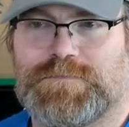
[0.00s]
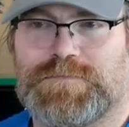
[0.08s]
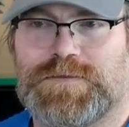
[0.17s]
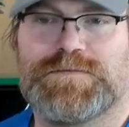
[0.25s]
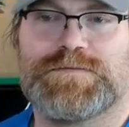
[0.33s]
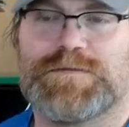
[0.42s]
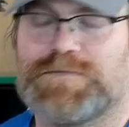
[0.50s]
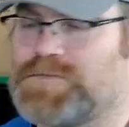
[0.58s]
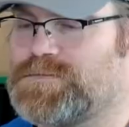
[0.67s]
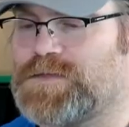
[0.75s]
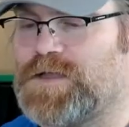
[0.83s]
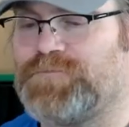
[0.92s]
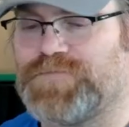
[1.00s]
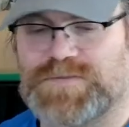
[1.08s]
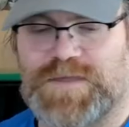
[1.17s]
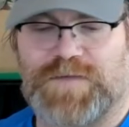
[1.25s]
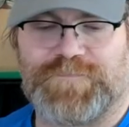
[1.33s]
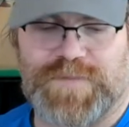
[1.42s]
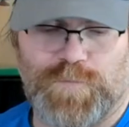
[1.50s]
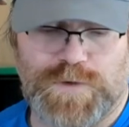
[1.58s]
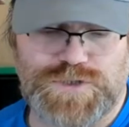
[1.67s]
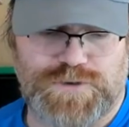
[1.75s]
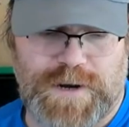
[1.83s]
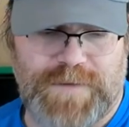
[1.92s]
These, this stuff is definitely
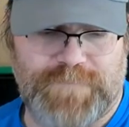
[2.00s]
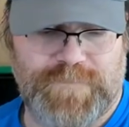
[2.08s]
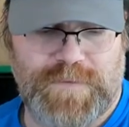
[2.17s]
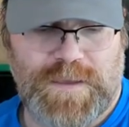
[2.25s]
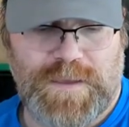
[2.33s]
witchcraft.